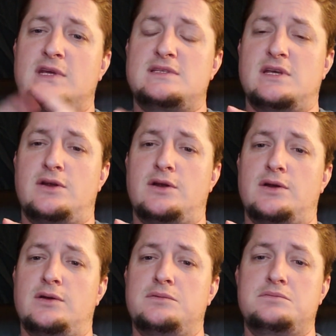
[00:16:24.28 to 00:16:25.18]

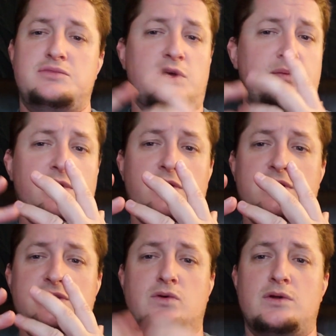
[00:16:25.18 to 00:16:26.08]
consider jumping on
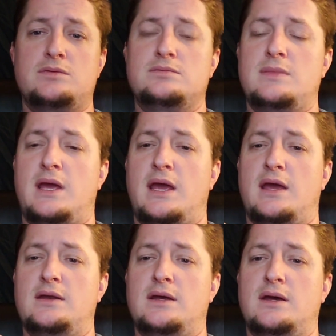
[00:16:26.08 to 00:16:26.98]
the Discord.
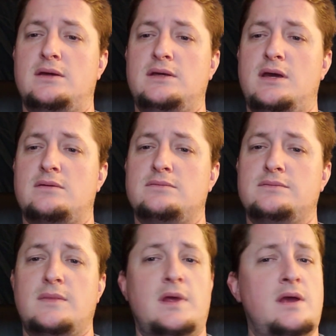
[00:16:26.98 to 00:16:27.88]
And yeah.
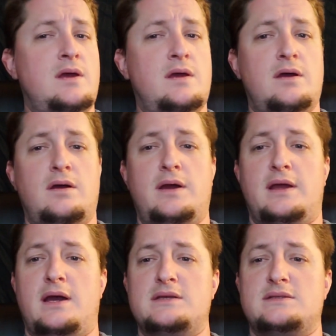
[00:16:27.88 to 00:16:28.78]
All
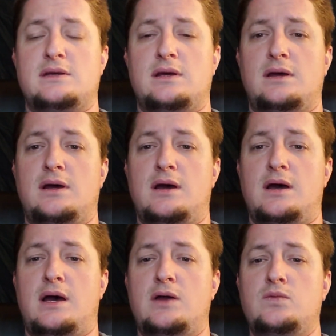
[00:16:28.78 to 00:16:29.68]
right, guys.
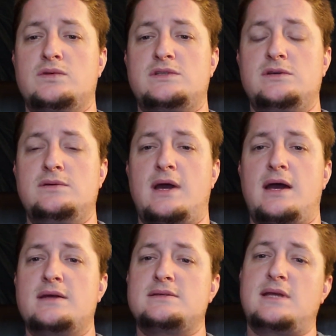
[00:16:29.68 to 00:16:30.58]
I will see you
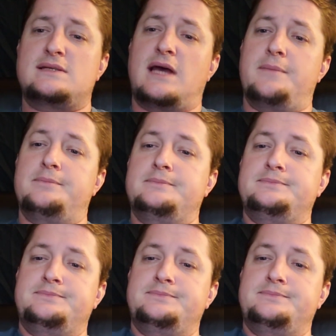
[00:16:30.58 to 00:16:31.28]
guys next time.